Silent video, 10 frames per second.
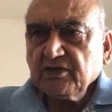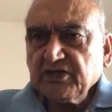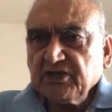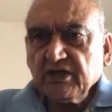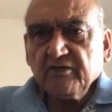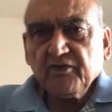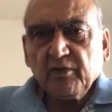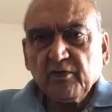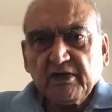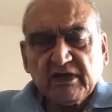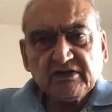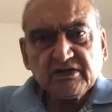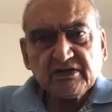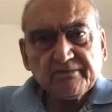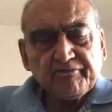who's been in jail for
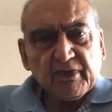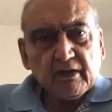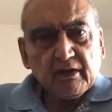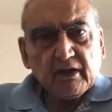many months,